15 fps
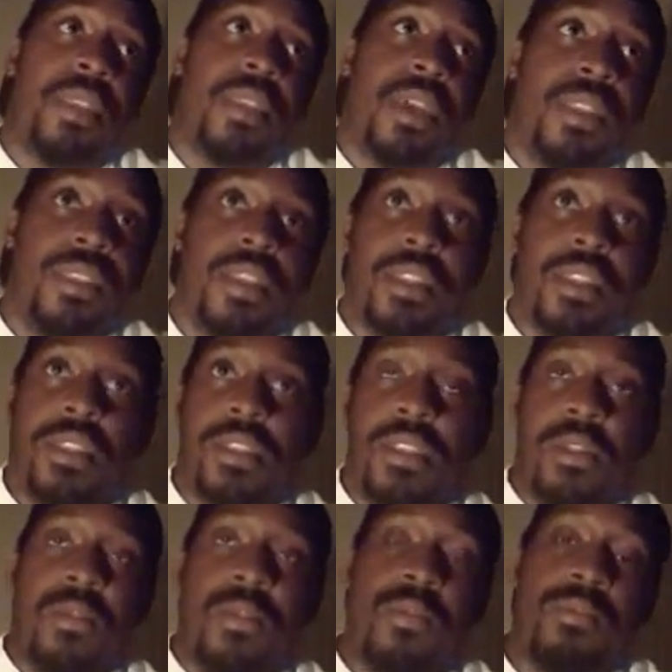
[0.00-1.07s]
And then,
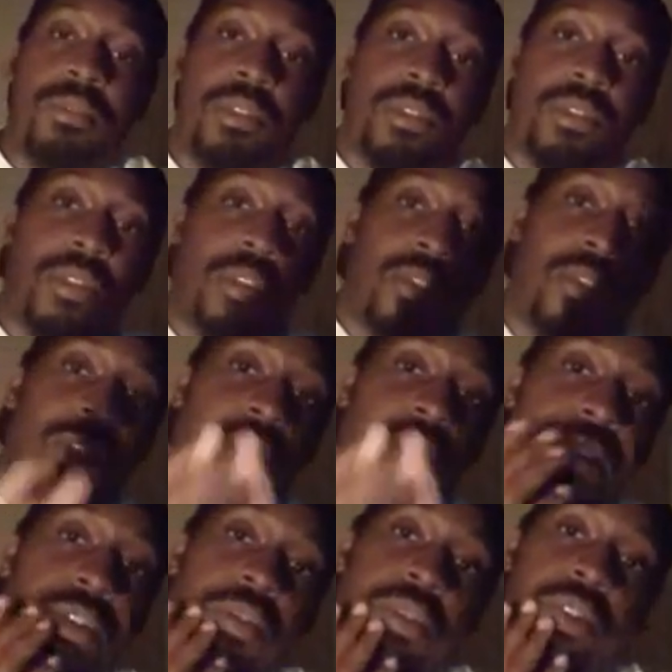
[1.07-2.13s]
you're going to cook
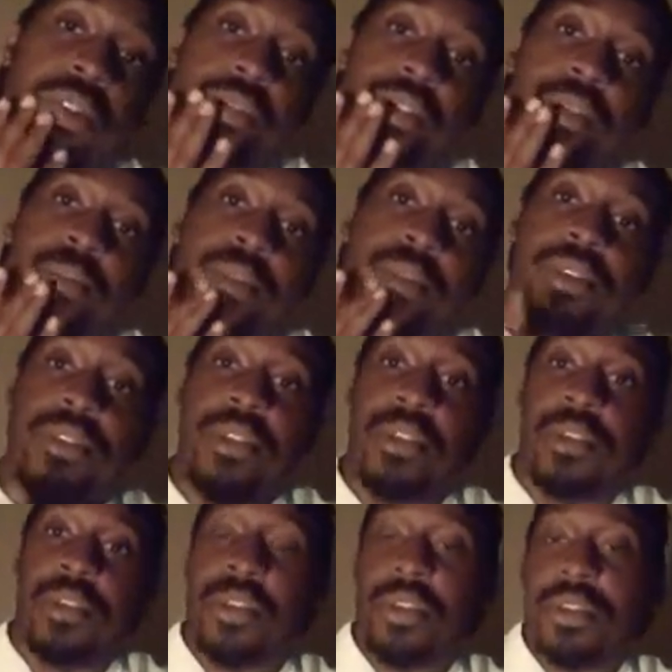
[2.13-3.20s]
chicken to a different temperature
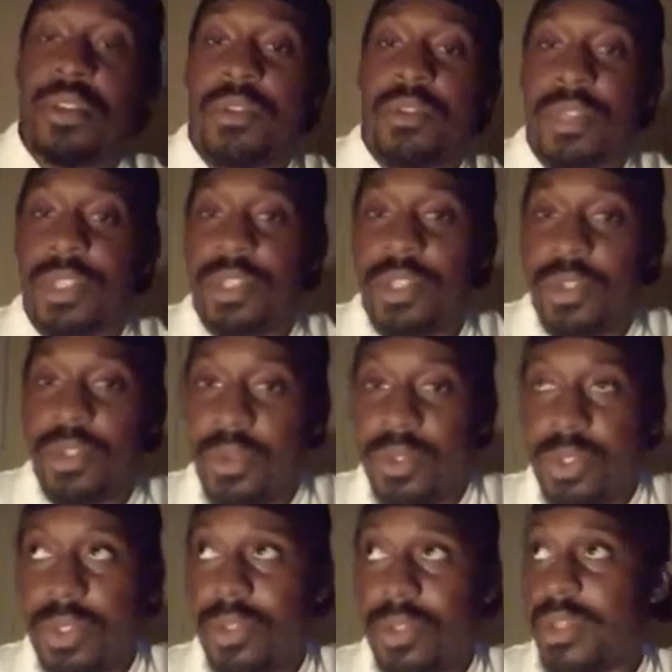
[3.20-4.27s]
than you're going to cook fish to.
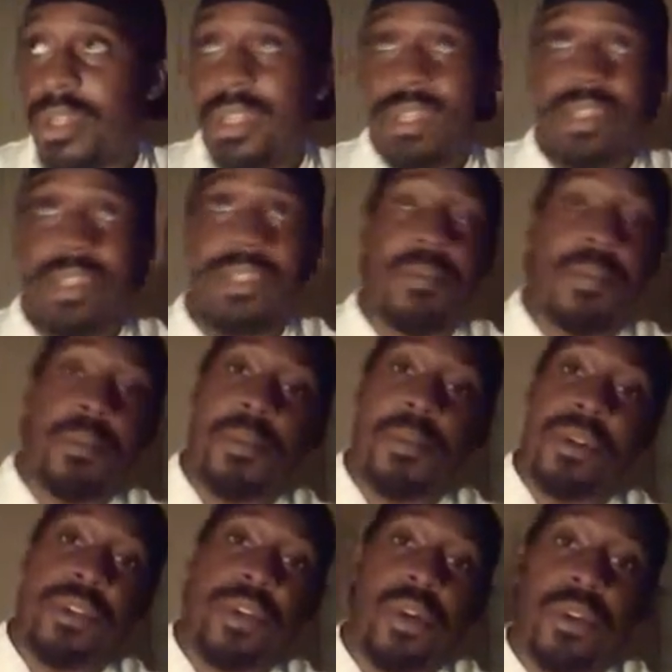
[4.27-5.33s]
So you're going to need a separate
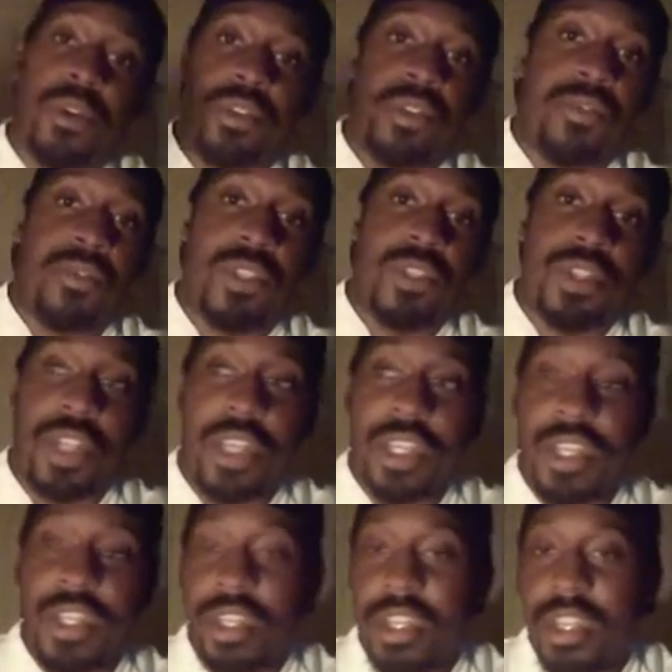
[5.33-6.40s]
pair of tongs just for the
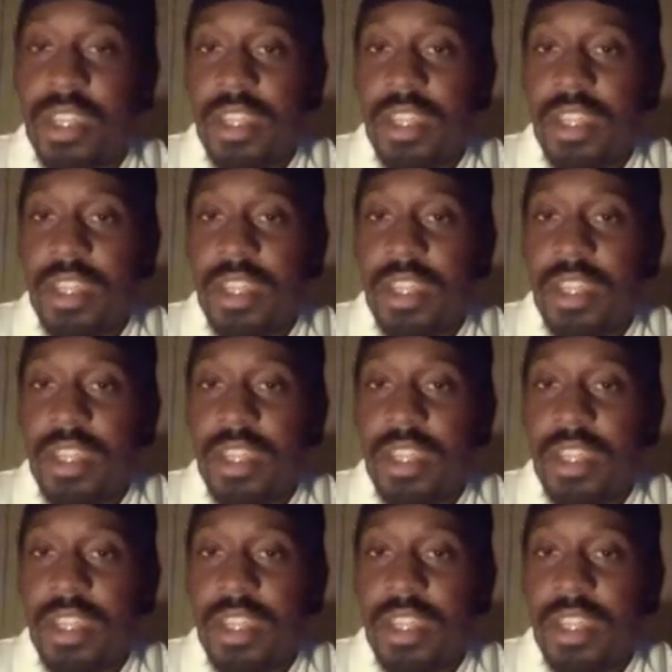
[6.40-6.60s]
chicken.